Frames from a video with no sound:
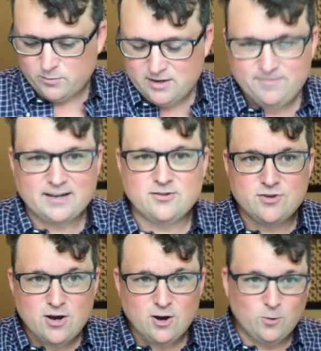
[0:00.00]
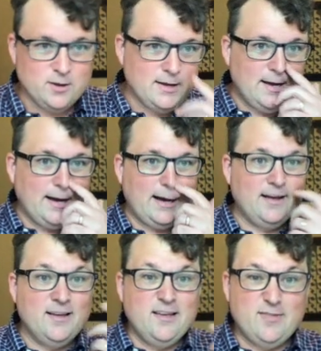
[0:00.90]
We, in fact, know
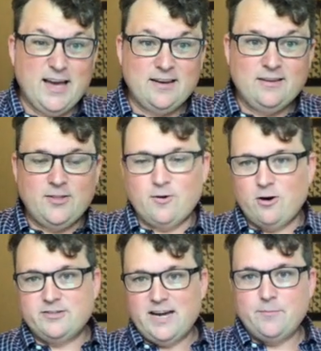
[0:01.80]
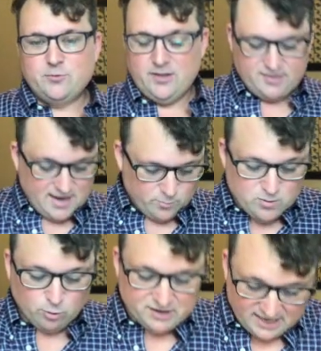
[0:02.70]
that there are times where they say we
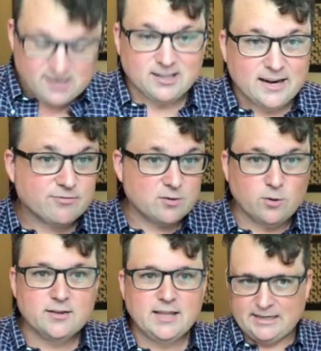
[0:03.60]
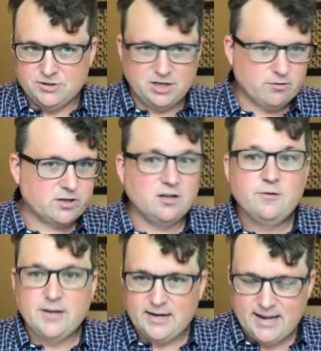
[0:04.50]
will kill everyone, like at Jericho
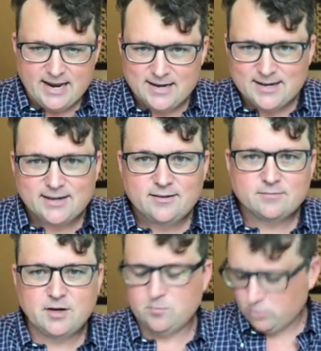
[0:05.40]
and at Ai, right?